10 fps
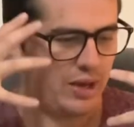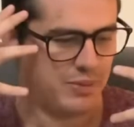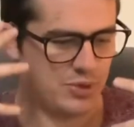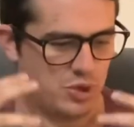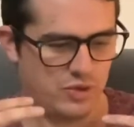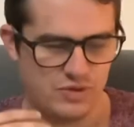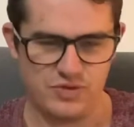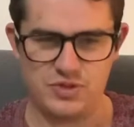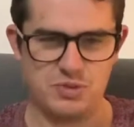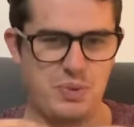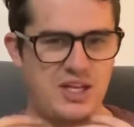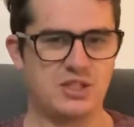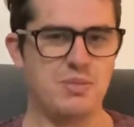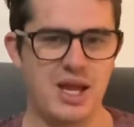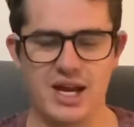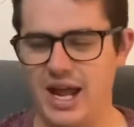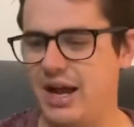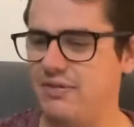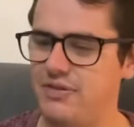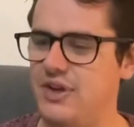sort of spaceman
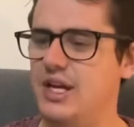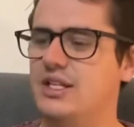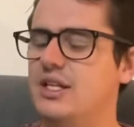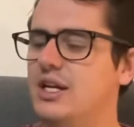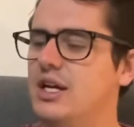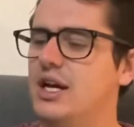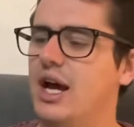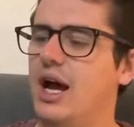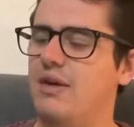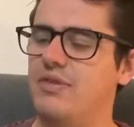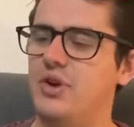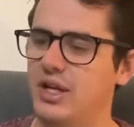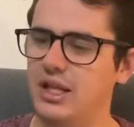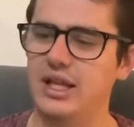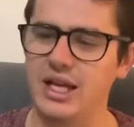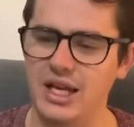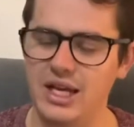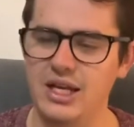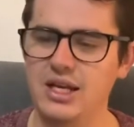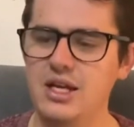outfit, very
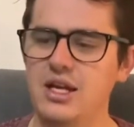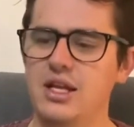clean.